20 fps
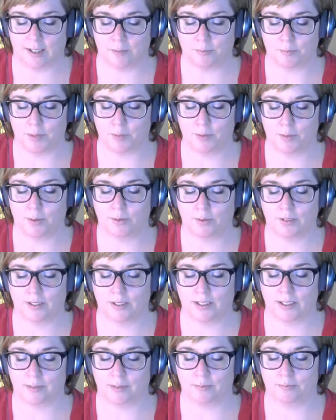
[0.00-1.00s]
People
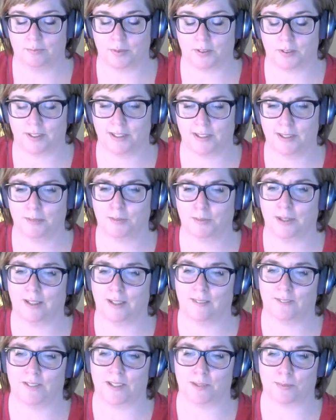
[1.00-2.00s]
really participate in
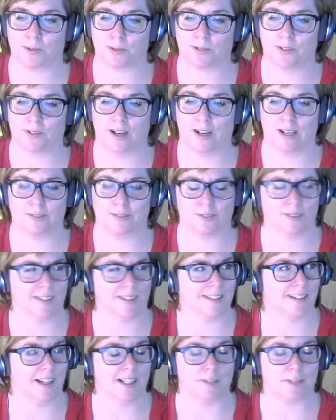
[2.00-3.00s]
Facebook Live, really
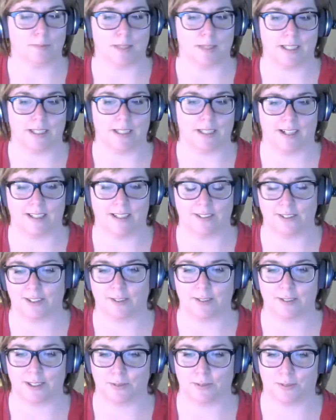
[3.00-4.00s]
like me. I don't know
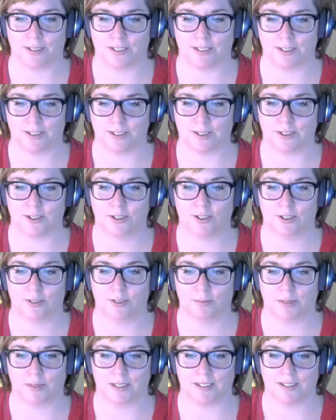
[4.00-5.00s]
which one is true,
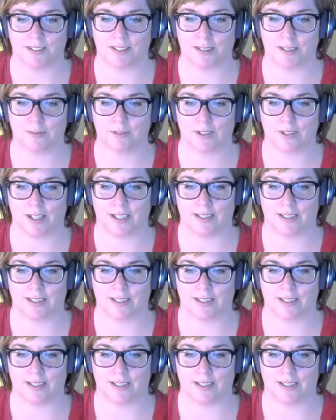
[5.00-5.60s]
but it seems like